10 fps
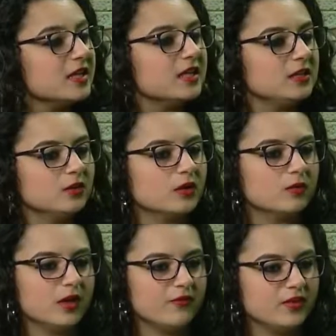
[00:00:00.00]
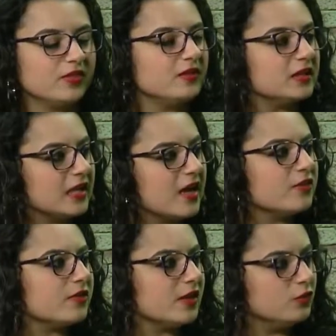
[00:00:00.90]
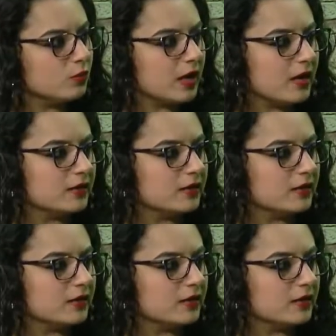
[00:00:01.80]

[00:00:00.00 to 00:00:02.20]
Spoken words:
you know, everything together, that knew how